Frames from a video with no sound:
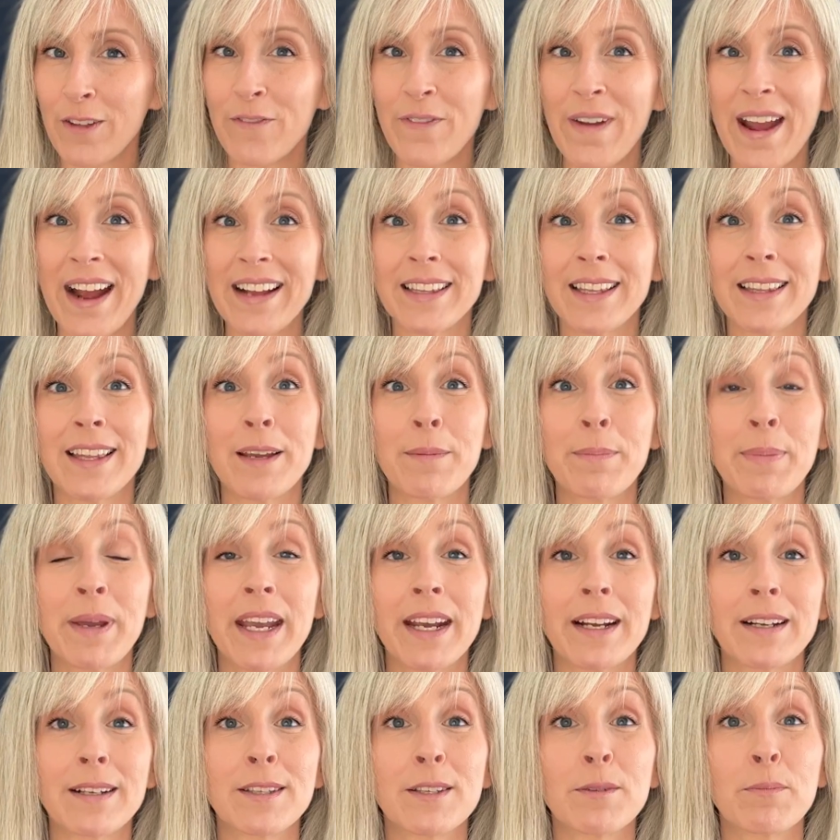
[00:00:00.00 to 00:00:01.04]
fact that they
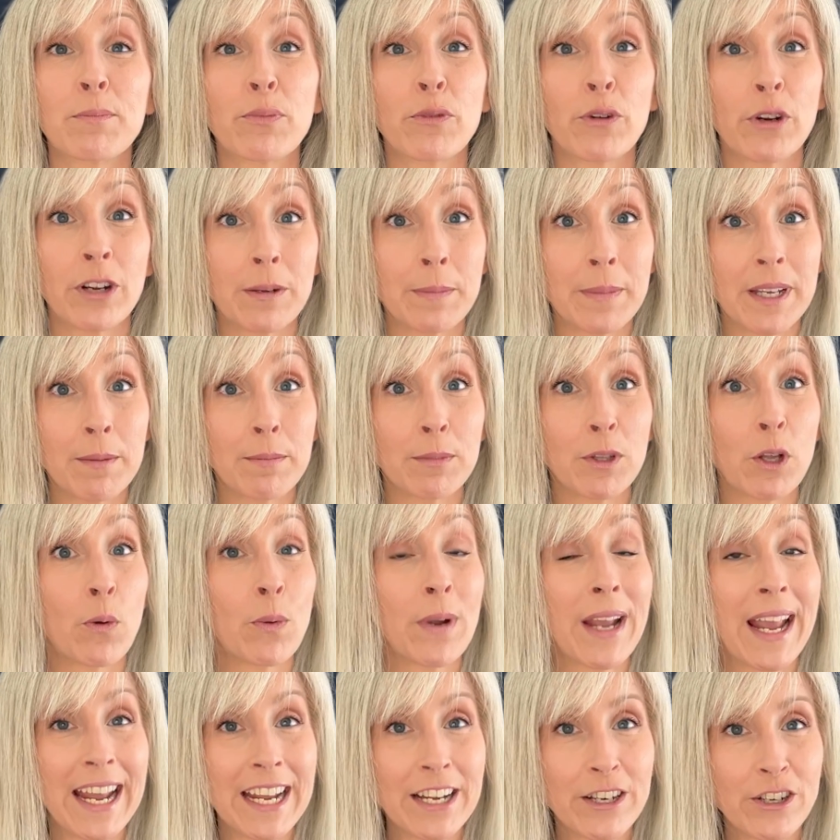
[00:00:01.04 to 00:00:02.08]
pick some premium
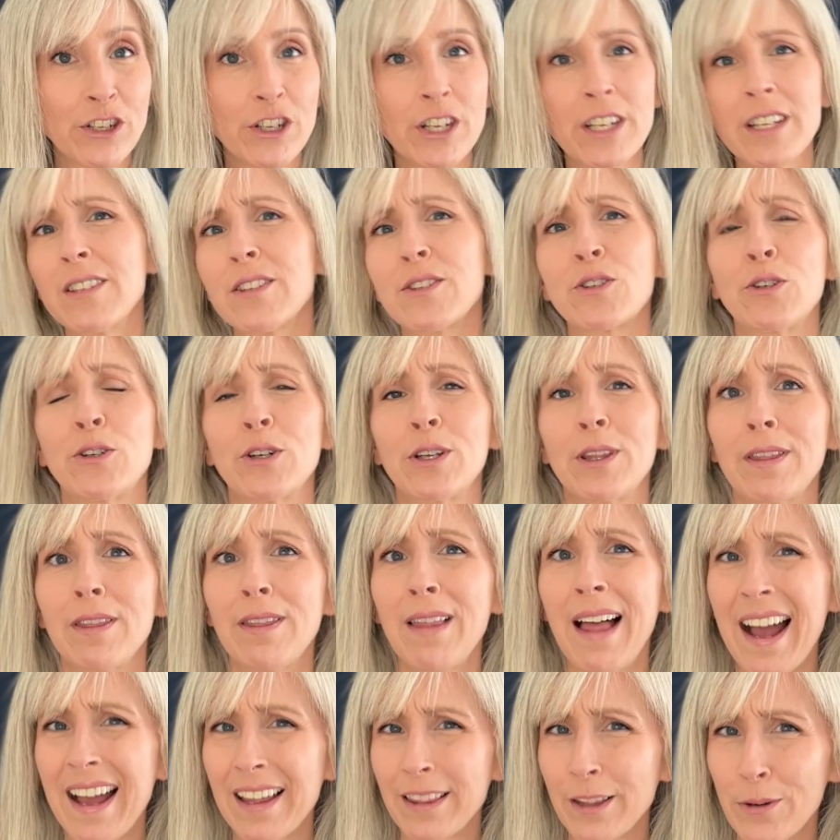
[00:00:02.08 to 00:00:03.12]
locations, good
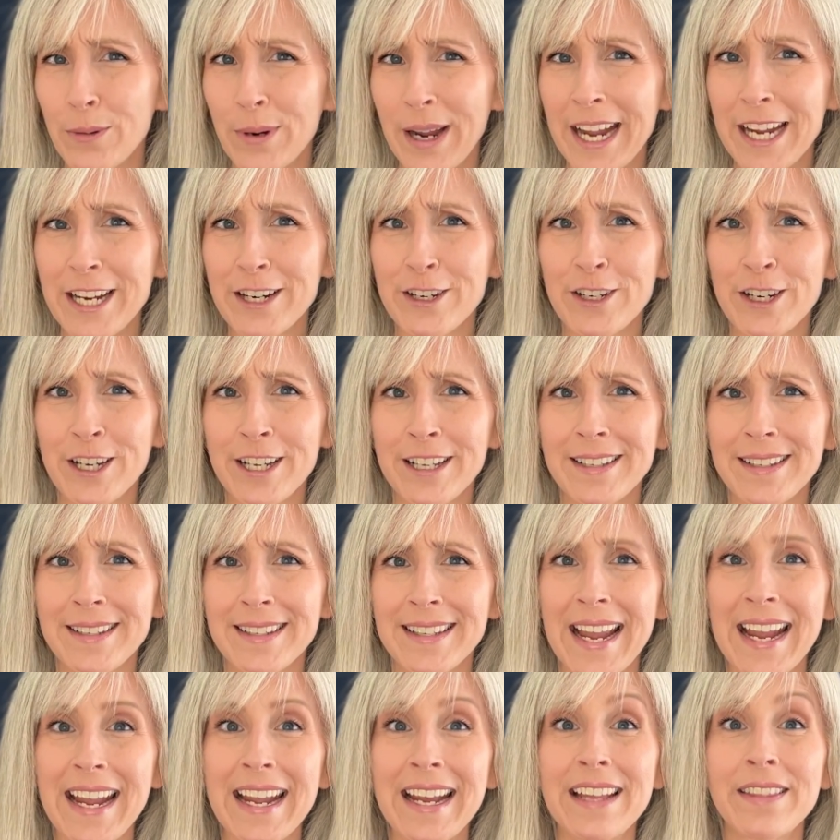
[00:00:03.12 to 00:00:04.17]
lot locations,
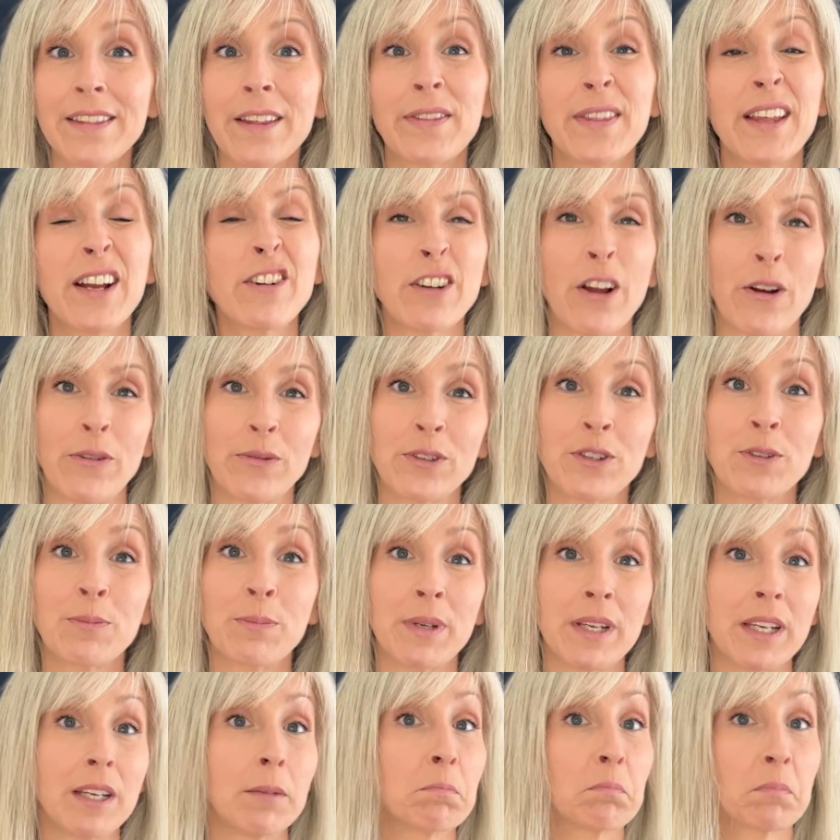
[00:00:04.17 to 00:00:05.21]
and that they're known to
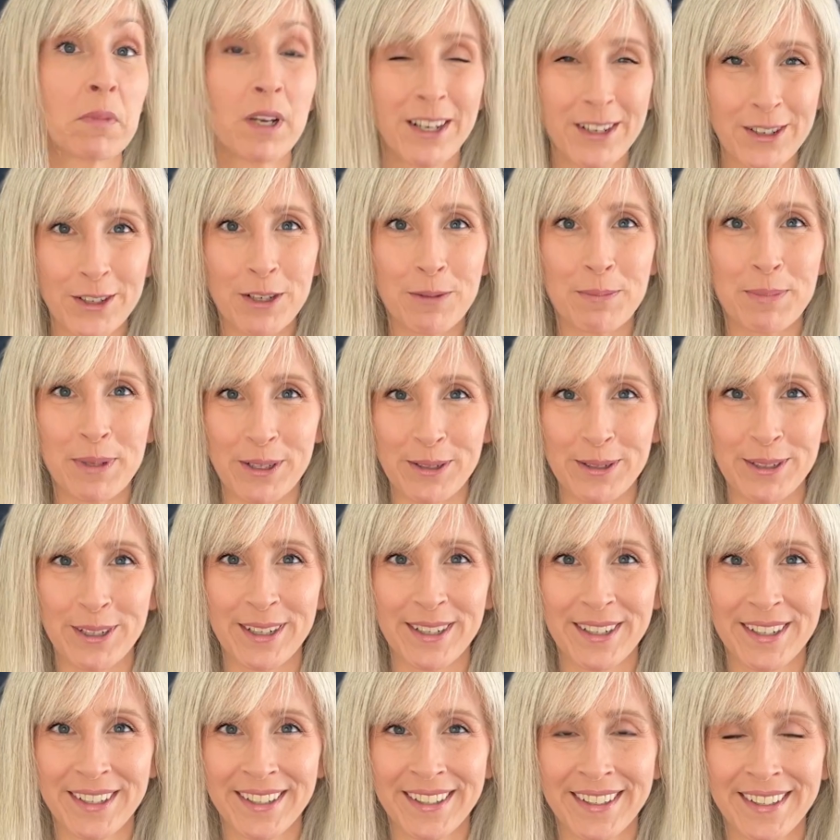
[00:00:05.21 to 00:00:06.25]
be a good
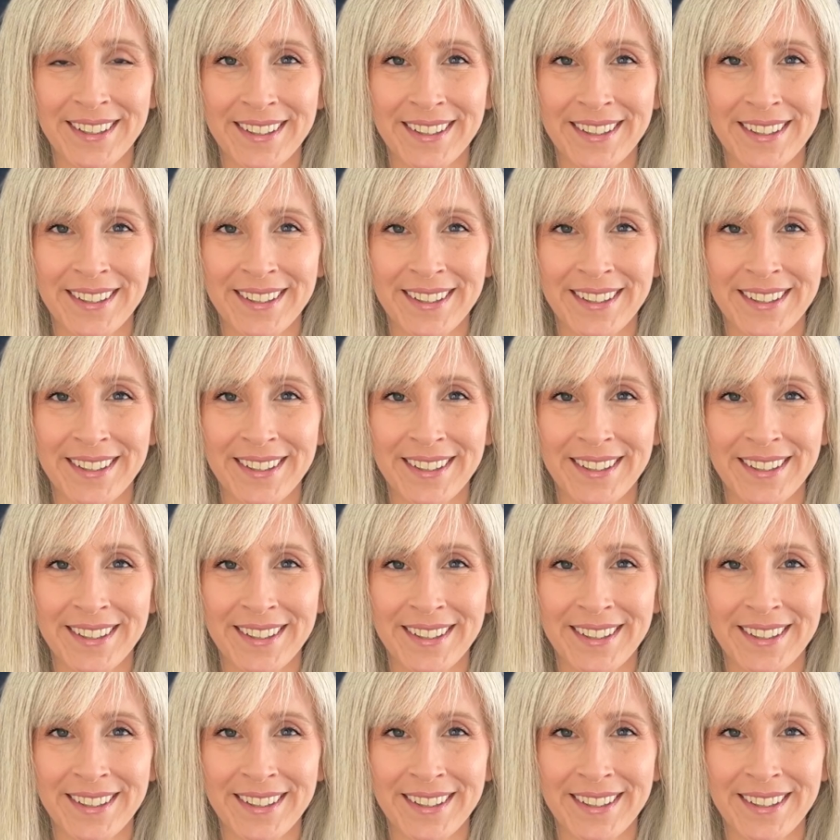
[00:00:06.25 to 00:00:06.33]
builder.